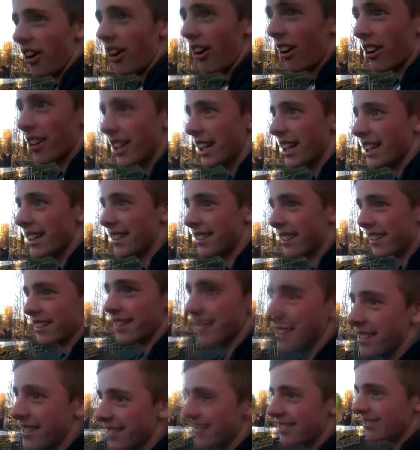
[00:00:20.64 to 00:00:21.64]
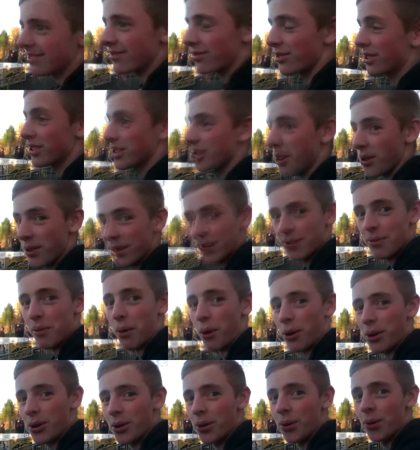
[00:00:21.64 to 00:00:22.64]
I kicked it for it to go in the
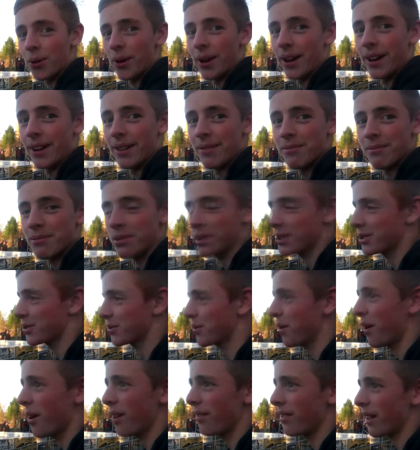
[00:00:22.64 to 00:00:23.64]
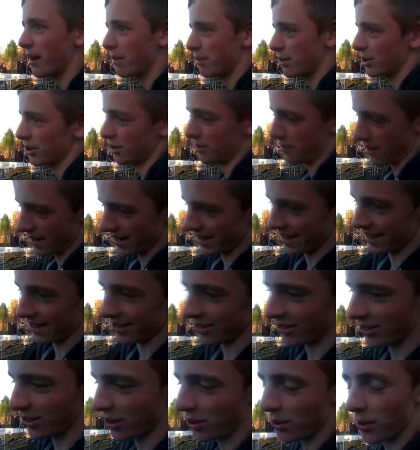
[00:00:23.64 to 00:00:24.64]
one corner, mm. but hmm. it swerved that much when in the
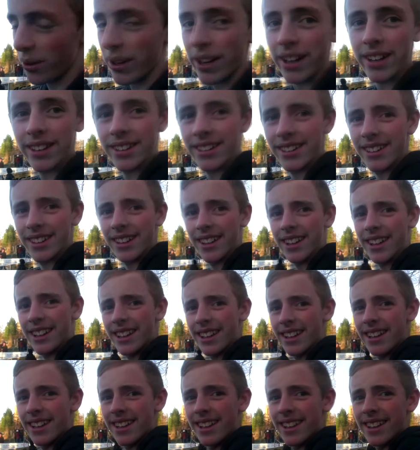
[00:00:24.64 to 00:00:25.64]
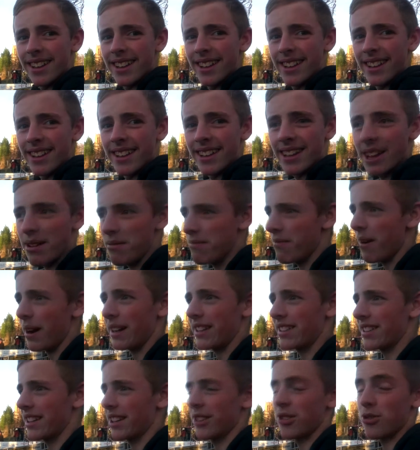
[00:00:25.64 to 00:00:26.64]
other corner. So basically, it's really shit. And
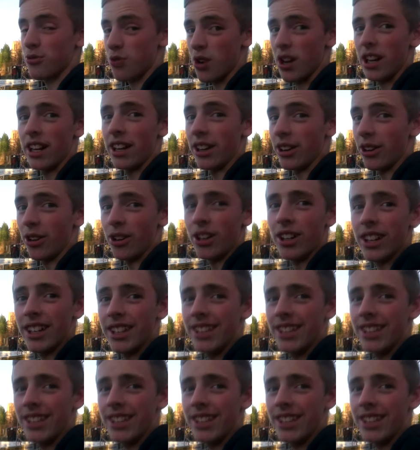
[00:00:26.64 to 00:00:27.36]
basically, it's really lucky.